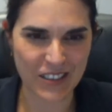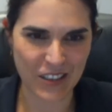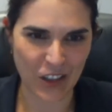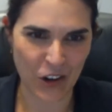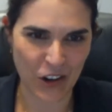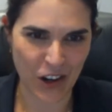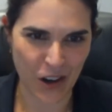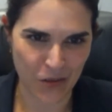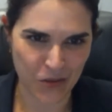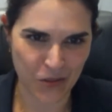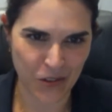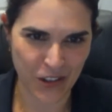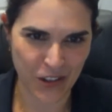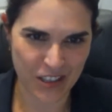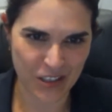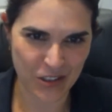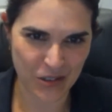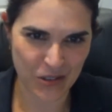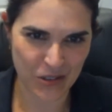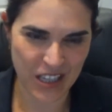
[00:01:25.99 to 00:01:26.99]
your
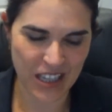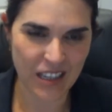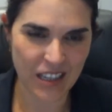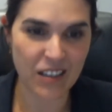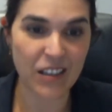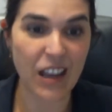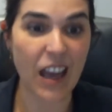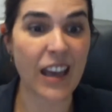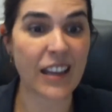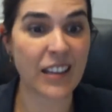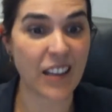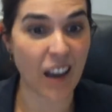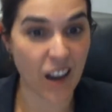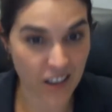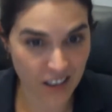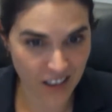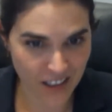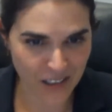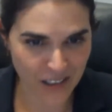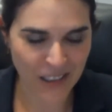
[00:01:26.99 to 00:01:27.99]
conference today. An
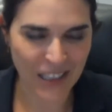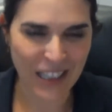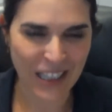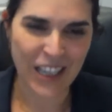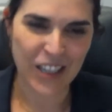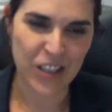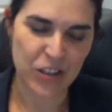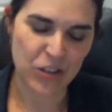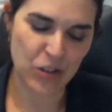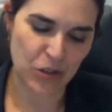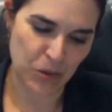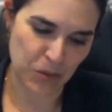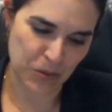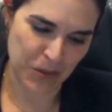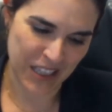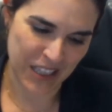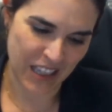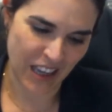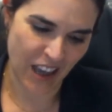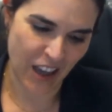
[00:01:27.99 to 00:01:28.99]
honor to
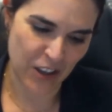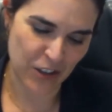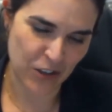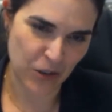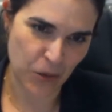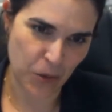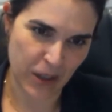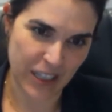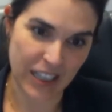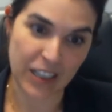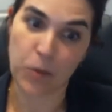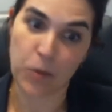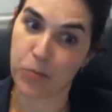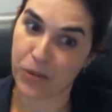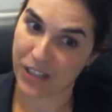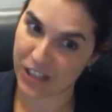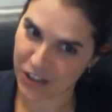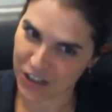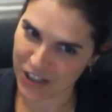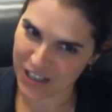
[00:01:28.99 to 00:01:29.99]
be the one, and a
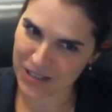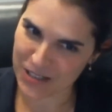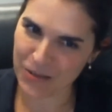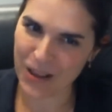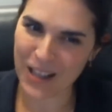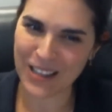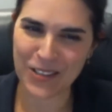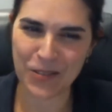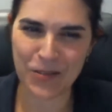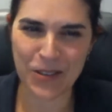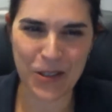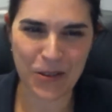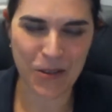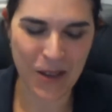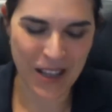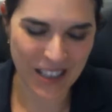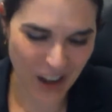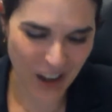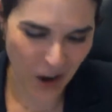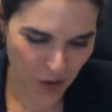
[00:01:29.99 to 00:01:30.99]
pressure as well to be the
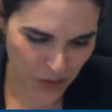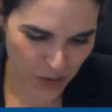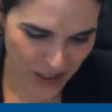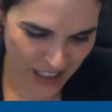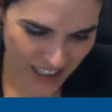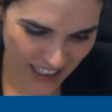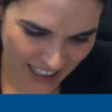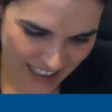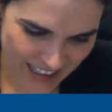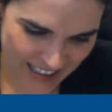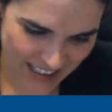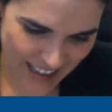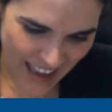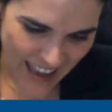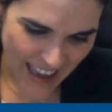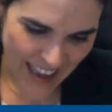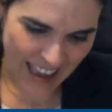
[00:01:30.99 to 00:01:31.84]
one opening it,